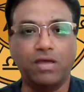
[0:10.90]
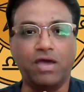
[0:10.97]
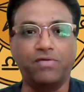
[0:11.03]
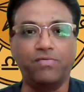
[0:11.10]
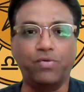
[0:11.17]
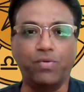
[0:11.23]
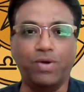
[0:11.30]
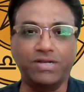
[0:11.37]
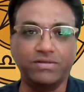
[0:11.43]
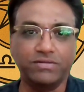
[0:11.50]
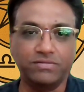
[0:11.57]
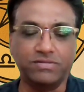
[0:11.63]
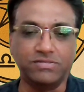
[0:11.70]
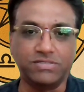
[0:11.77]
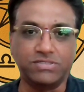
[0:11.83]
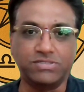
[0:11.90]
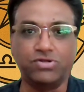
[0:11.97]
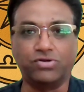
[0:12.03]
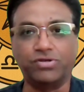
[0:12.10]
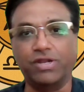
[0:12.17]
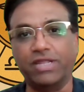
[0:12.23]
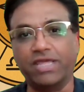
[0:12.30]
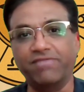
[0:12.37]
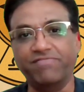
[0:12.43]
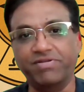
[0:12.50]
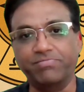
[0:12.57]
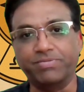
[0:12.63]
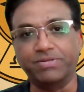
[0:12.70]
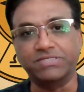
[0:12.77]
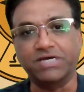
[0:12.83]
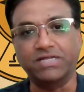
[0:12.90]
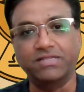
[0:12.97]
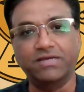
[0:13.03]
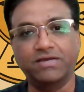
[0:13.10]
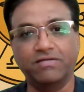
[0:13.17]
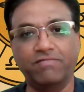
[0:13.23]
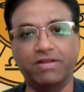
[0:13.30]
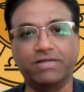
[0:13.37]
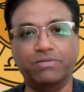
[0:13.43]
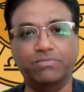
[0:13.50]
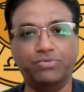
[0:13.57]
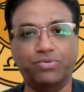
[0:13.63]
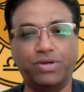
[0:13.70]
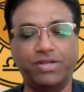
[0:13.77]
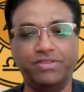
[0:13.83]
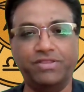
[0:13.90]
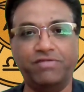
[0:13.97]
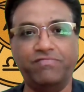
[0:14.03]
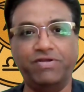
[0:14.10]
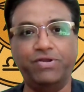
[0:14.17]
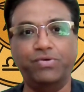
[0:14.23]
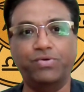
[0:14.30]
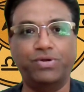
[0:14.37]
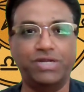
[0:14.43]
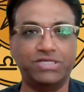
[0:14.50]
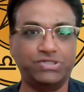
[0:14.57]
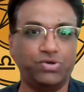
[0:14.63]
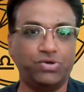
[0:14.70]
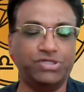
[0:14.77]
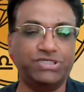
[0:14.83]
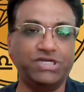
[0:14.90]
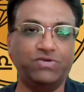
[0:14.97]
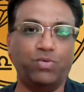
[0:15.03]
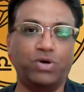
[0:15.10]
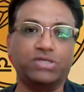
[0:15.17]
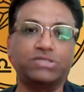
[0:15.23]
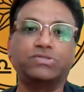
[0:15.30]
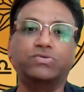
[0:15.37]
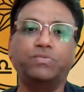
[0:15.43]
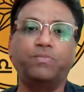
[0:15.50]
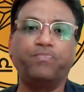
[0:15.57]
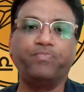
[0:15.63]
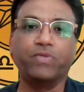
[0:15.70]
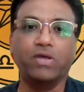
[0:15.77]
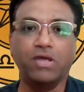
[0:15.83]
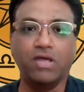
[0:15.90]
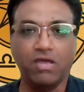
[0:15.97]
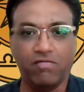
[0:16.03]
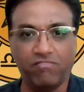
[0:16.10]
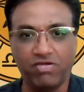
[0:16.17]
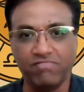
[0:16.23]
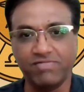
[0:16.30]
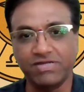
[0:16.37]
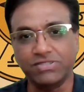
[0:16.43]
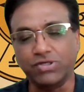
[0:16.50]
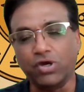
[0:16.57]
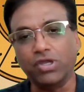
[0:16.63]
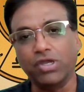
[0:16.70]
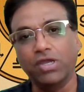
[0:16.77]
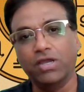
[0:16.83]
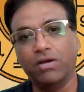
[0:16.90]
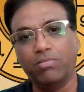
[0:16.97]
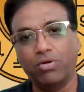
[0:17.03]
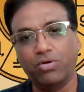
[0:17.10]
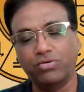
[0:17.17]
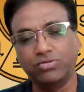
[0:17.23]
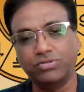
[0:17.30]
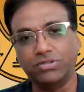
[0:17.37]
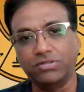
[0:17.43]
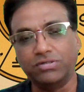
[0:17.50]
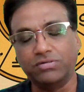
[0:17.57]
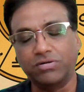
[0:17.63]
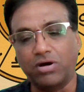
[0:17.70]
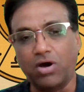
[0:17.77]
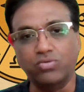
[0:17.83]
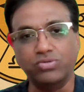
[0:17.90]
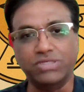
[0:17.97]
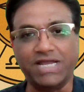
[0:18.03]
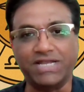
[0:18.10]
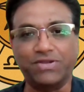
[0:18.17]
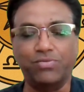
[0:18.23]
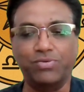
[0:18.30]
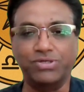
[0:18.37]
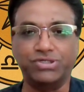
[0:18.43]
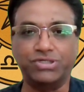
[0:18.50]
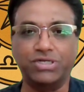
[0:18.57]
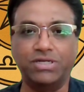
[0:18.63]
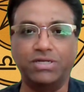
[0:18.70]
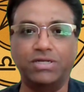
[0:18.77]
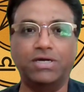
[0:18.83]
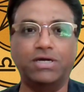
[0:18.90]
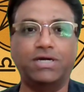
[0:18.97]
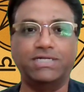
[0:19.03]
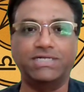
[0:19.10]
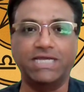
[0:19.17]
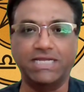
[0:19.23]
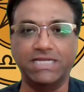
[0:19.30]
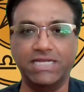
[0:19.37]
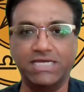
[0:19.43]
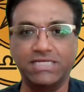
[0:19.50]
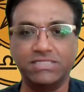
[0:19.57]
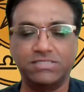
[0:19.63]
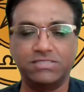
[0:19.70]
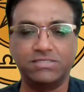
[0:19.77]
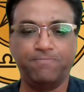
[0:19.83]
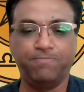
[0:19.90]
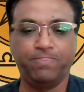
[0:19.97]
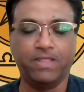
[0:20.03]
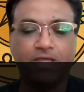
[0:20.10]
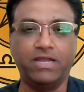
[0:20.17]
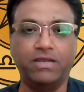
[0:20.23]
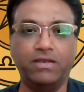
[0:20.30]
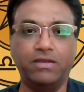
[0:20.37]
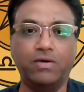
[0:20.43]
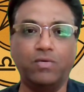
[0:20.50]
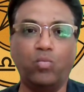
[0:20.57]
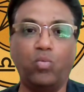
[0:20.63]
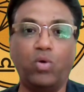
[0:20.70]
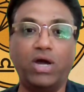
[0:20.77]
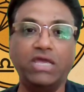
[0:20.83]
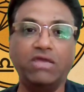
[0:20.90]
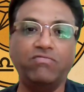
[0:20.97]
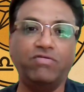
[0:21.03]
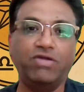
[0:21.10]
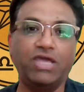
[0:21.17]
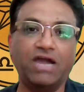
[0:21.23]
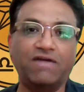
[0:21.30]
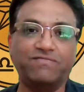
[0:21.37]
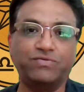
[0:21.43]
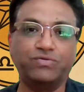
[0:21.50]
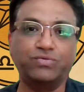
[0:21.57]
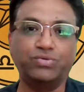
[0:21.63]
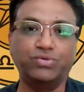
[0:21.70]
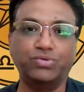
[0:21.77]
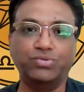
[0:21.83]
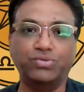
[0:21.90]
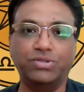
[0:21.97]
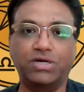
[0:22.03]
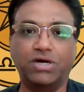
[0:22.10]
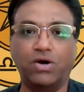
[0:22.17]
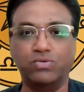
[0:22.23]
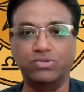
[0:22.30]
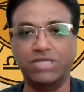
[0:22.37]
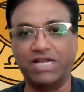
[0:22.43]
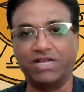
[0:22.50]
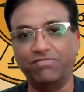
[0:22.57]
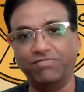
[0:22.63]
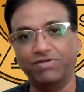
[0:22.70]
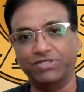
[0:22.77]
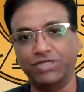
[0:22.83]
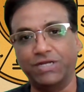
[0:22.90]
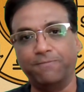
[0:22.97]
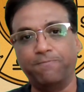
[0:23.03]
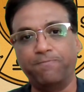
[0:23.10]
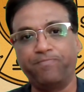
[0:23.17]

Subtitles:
Hi everyone, this is Dr. Kevin Prasad. Welcome to another video on astrology and Vastu. We were talking about house activation techniques and why we have to do the house activation,